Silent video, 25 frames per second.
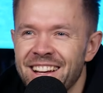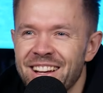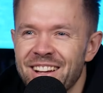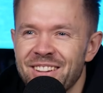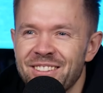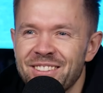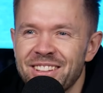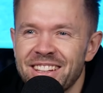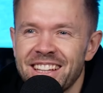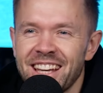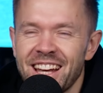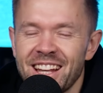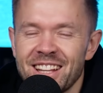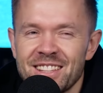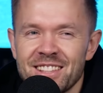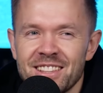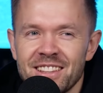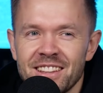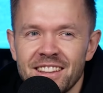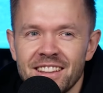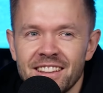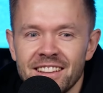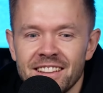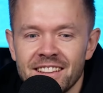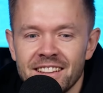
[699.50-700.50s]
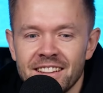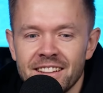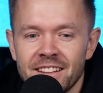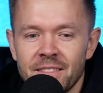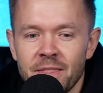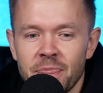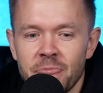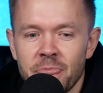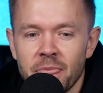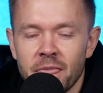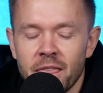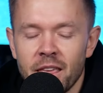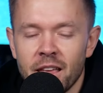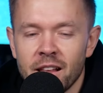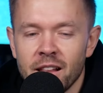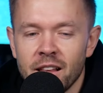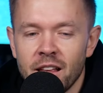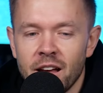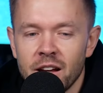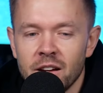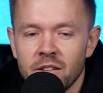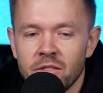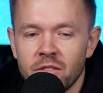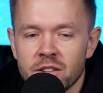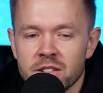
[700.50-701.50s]
we had a
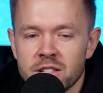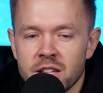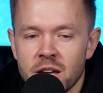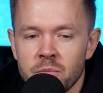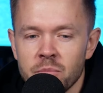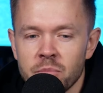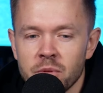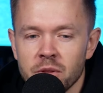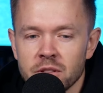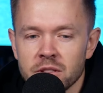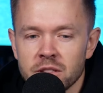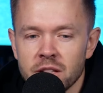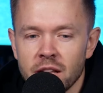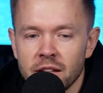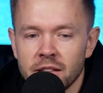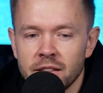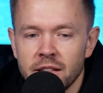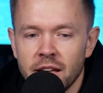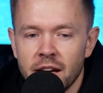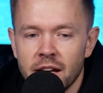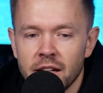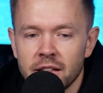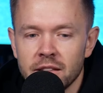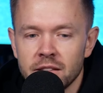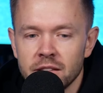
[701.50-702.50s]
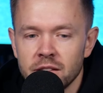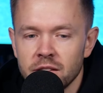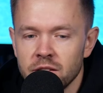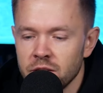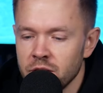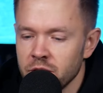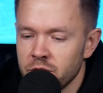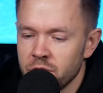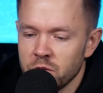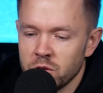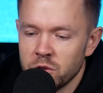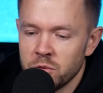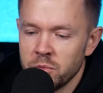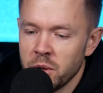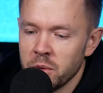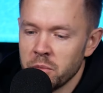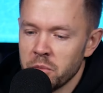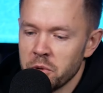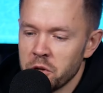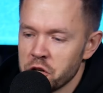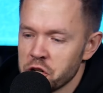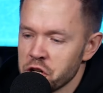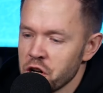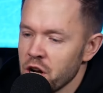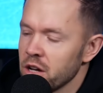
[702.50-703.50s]
lot of examples like that. If you
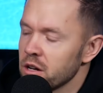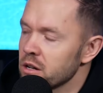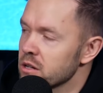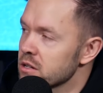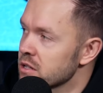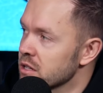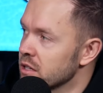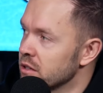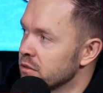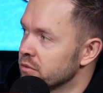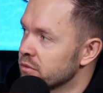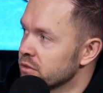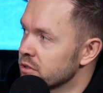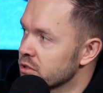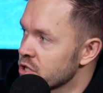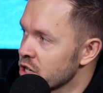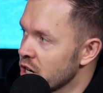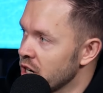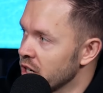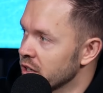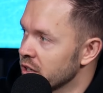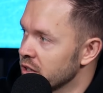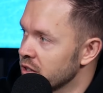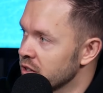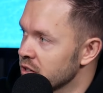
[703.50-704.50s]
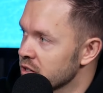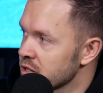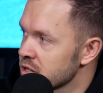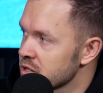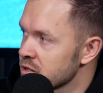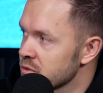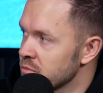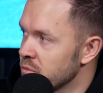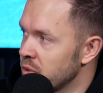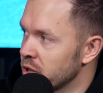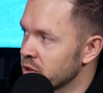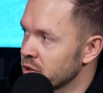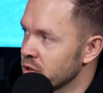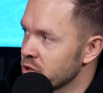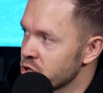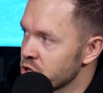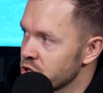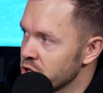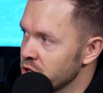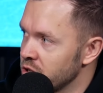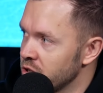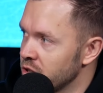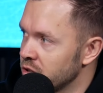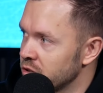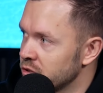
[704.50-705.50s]
remember, Šaras left Žalgiris, Martin
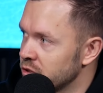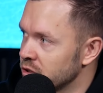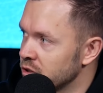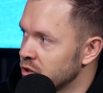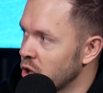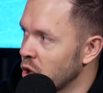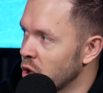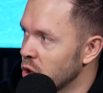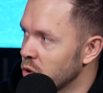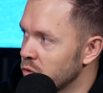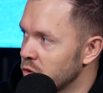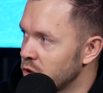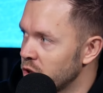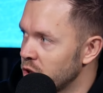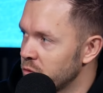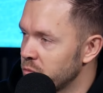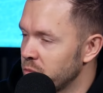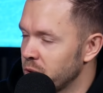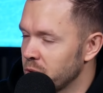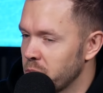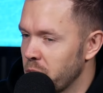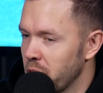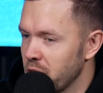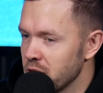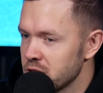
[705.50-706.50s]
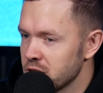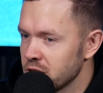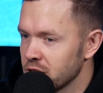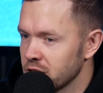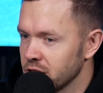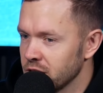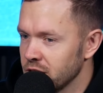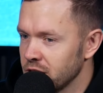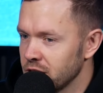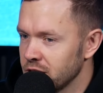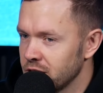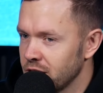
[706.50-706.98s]
Schiller took over, but basically...